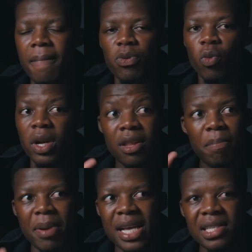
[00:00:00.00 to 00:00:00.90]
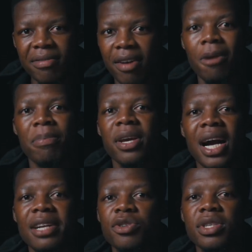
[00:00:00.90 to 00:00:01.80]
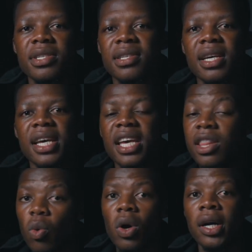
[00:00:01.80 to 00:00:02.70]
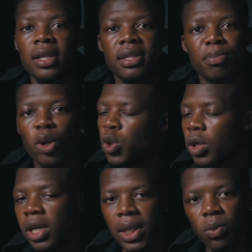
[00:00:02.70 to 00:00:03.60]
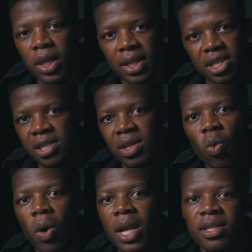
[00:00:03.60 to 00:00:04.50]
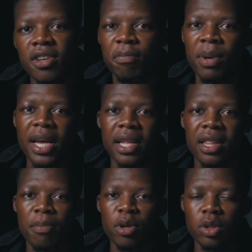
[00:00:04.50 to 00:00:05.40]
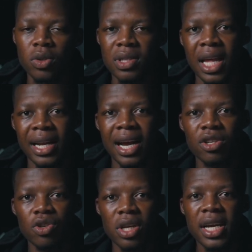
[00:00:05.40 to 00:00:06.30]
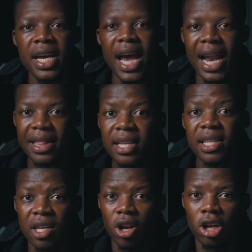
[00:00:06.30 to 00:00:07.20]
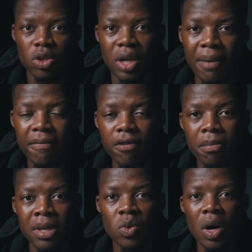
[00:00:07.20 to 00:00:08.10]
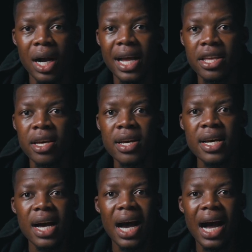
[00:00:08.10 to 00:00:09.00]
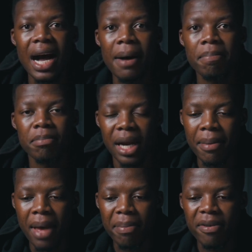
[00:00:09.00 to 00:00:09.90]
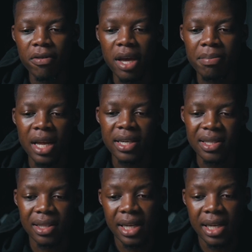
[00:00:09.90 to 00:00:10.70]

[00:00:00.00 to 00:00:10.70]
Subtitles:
one of the best developing countries in the world, Portugal, with just the quality of player that they produce in that country. And I think there's a lot to come from Maswanganyi. But I'm happy for him that he's in the